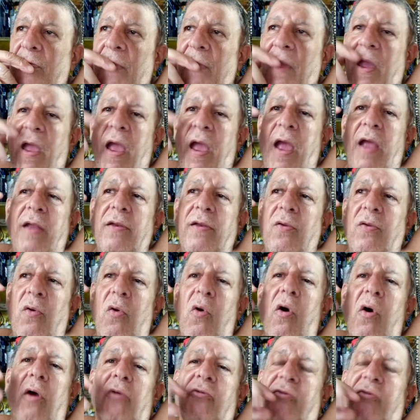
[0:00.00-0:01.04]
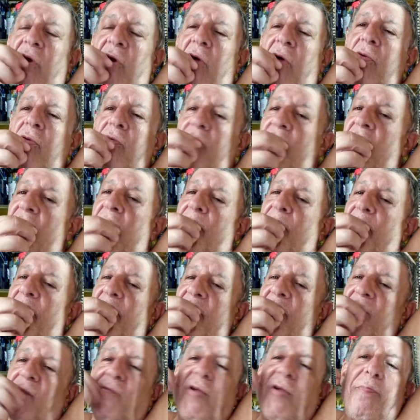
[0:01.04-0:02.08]
and also rip
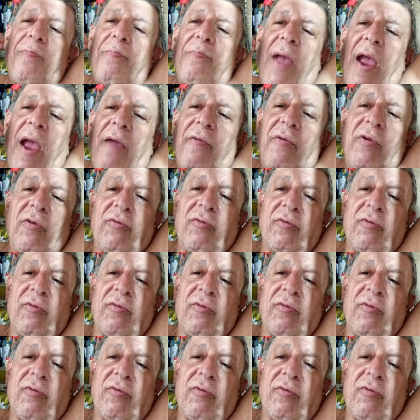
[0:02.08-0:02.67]
Barry's